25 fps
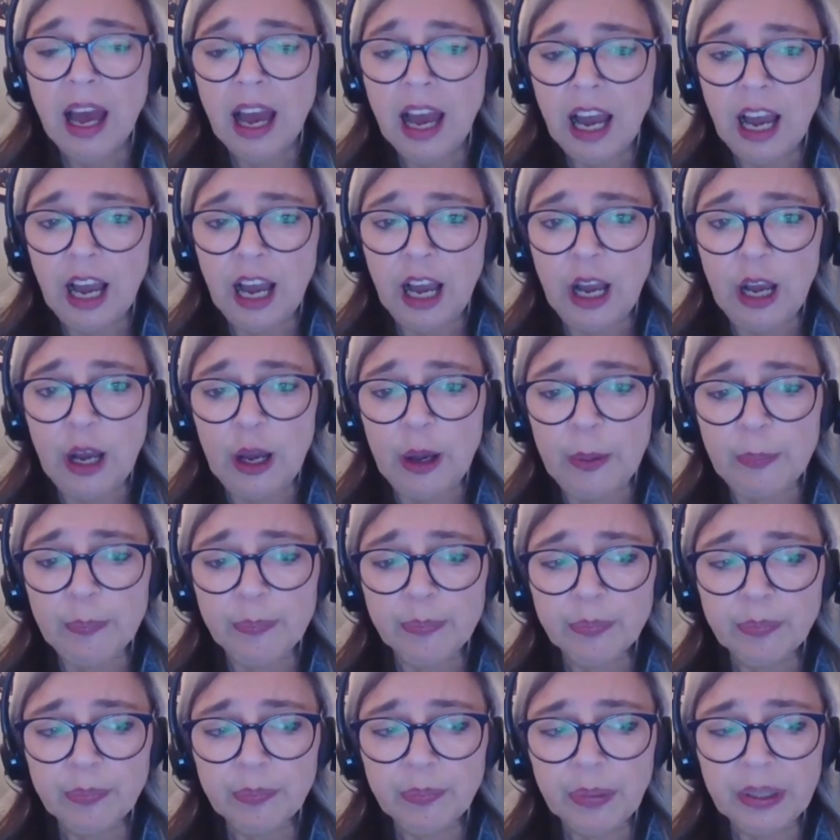
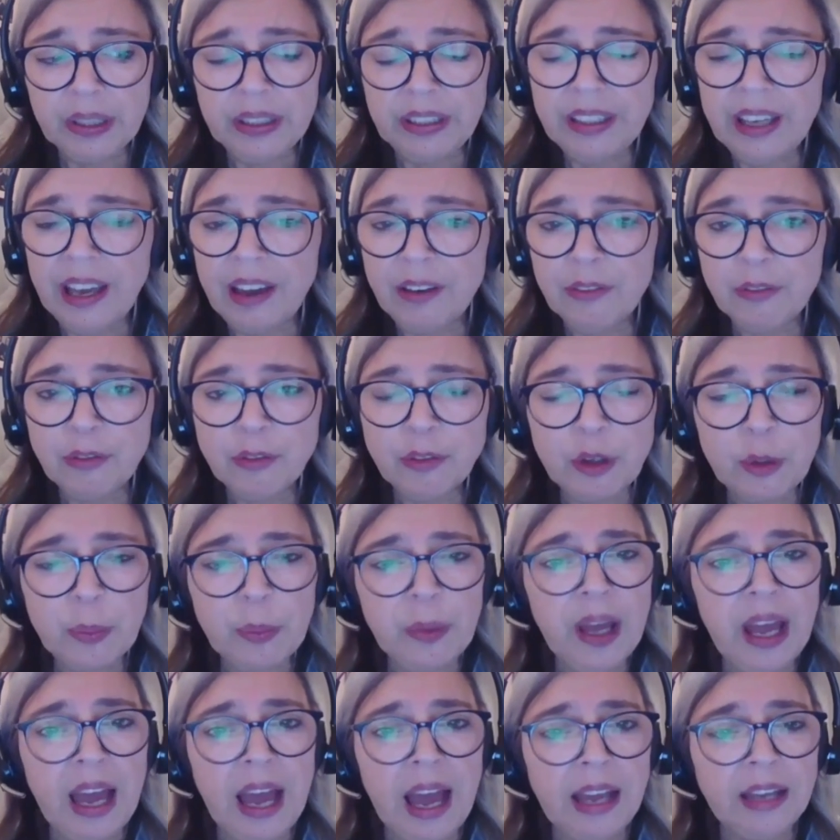but yet
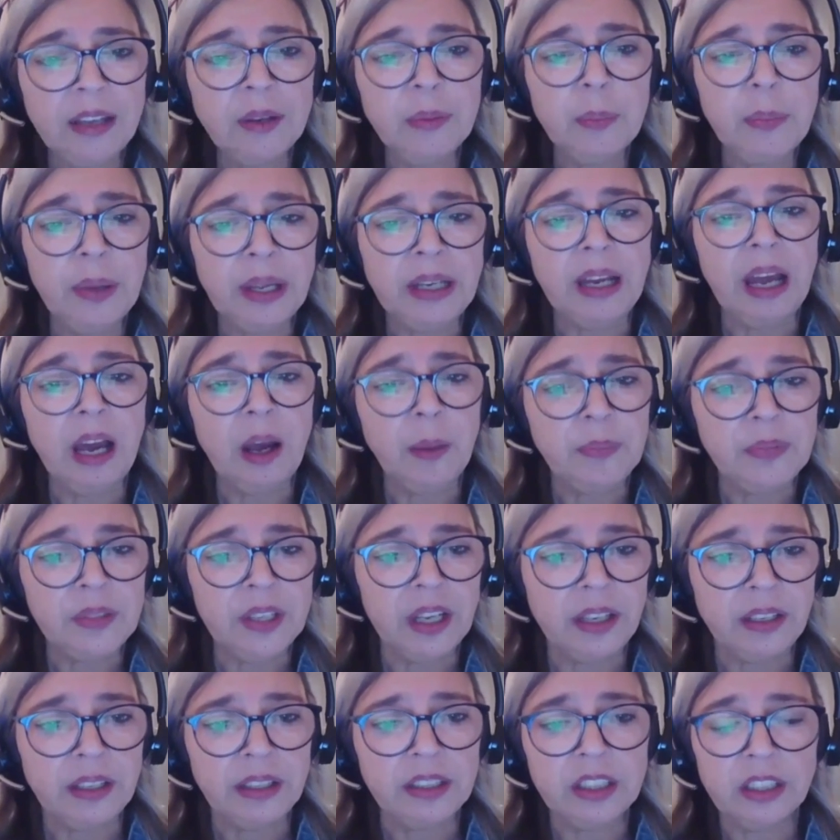FERPA hadn't been
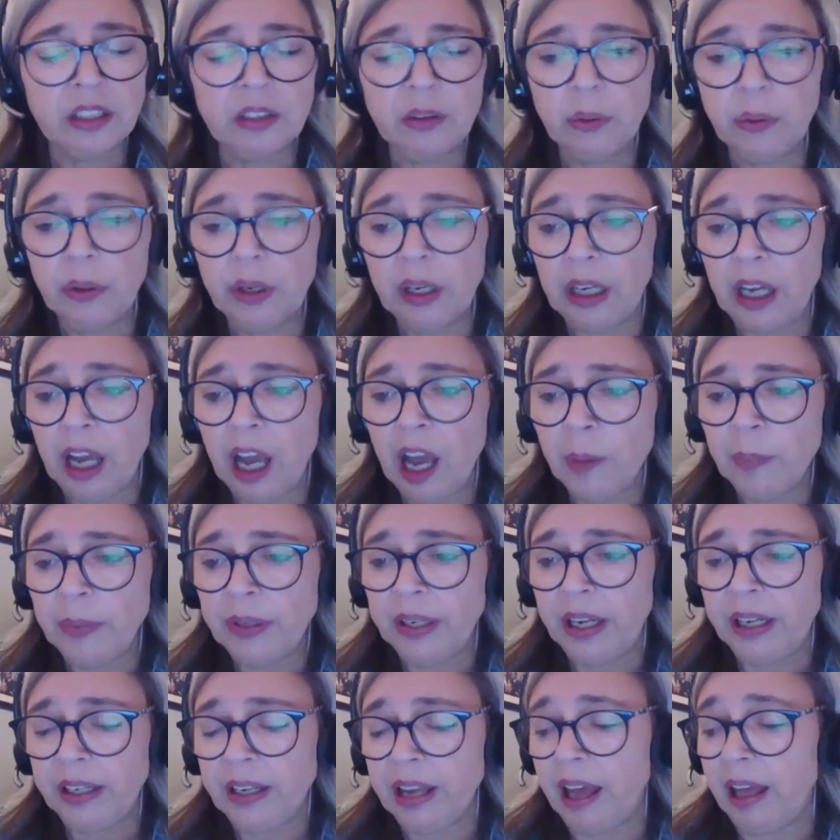updated to
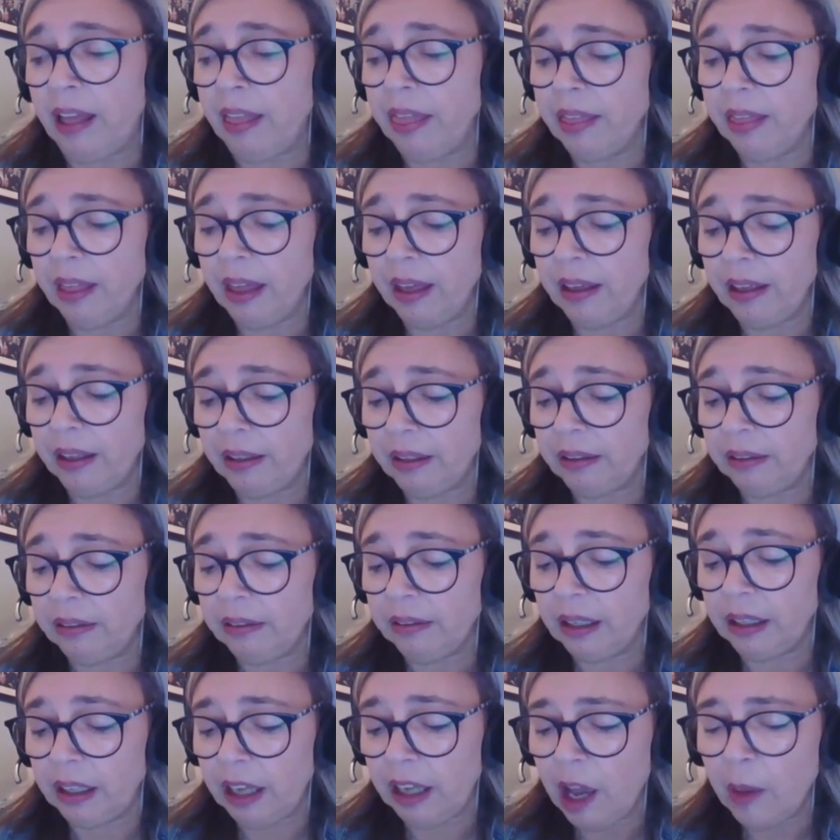accommodate that.
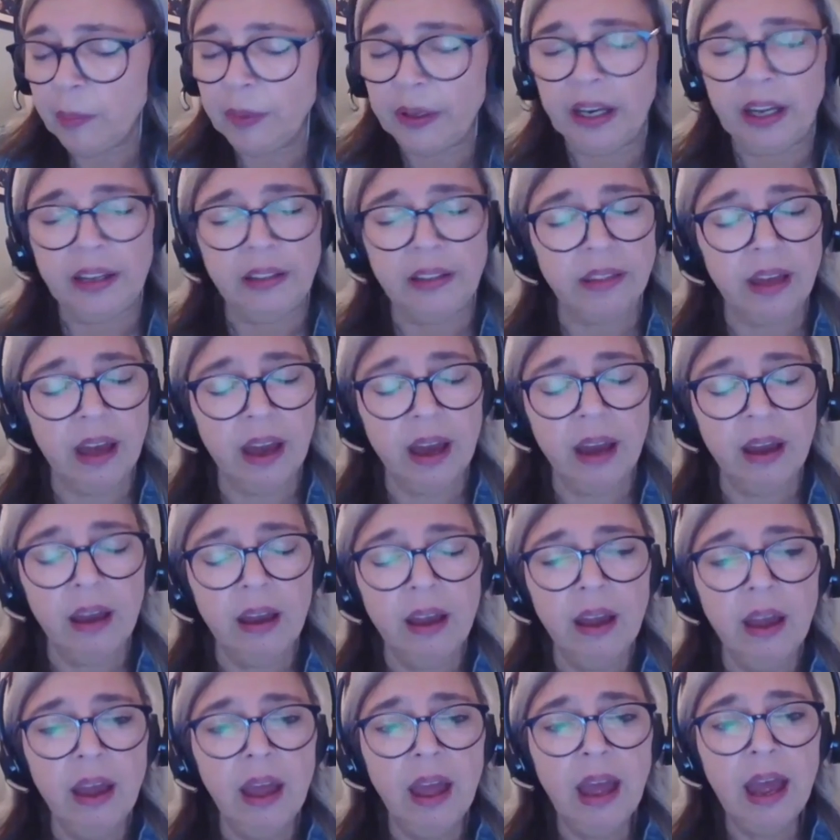Accommodate that.
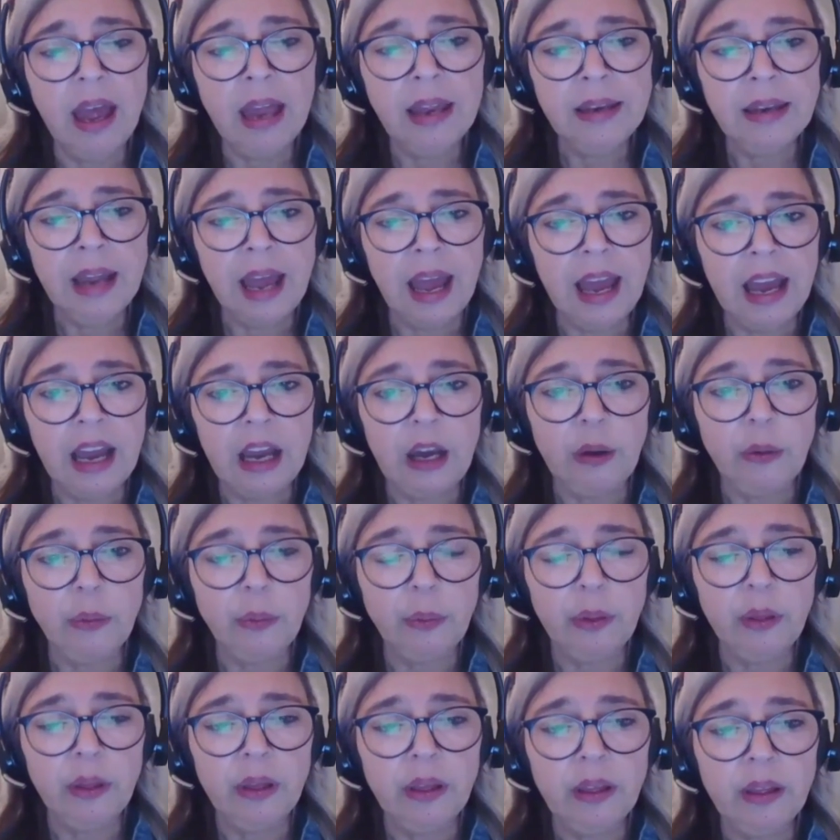And
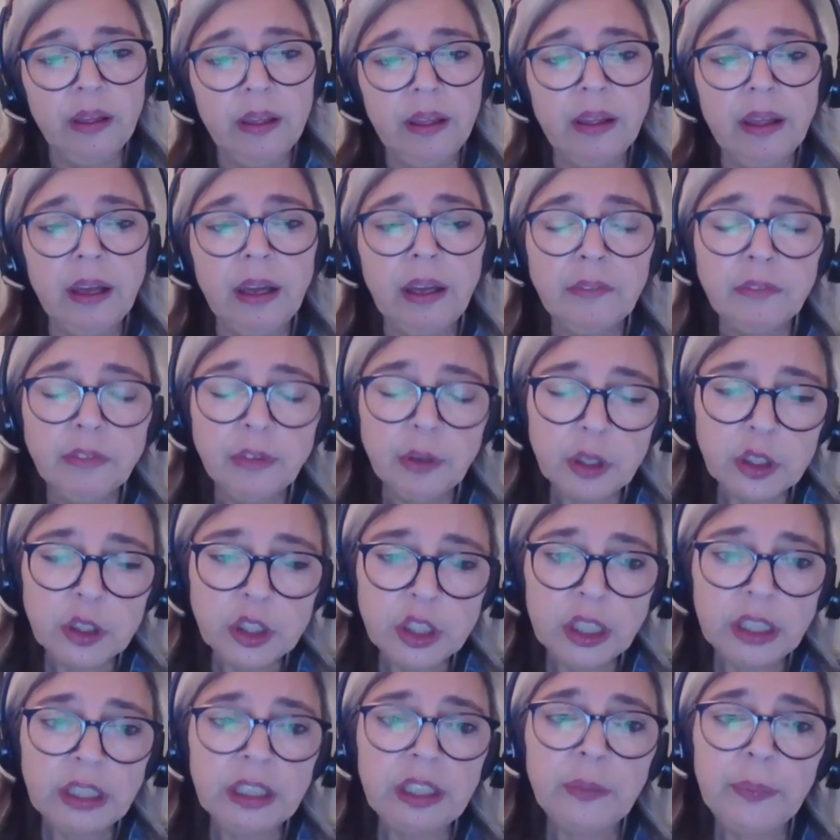now,
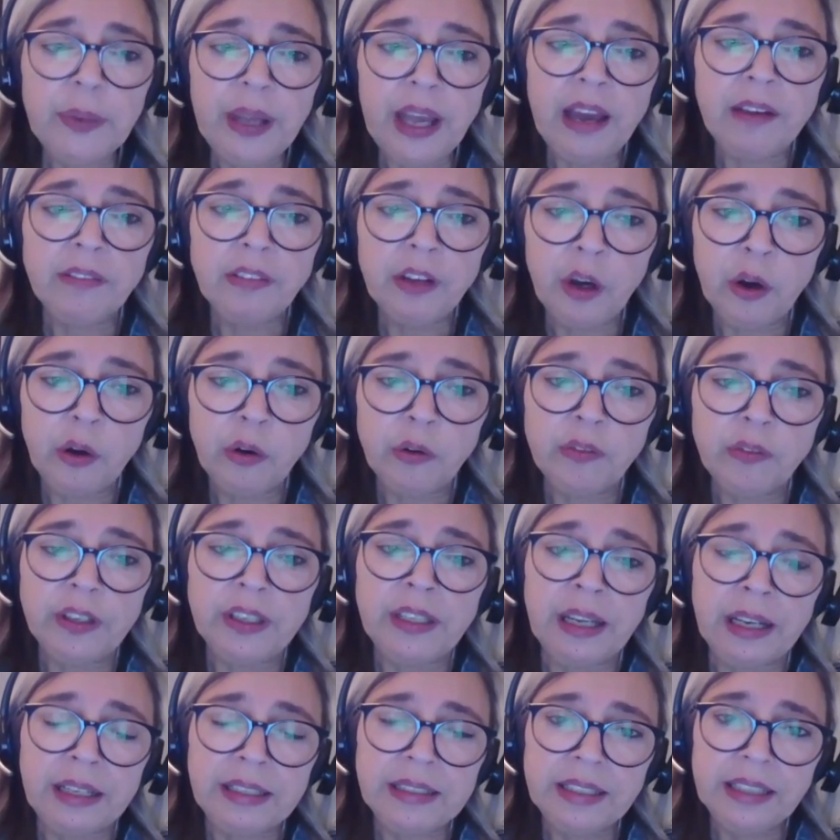unfortunately, we have
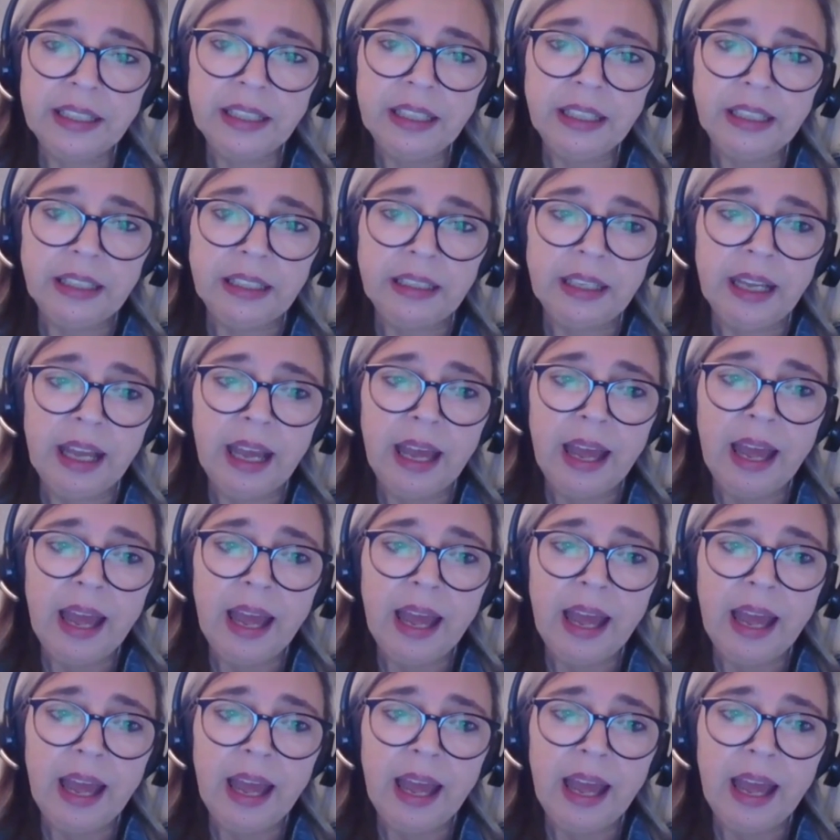COVID-19,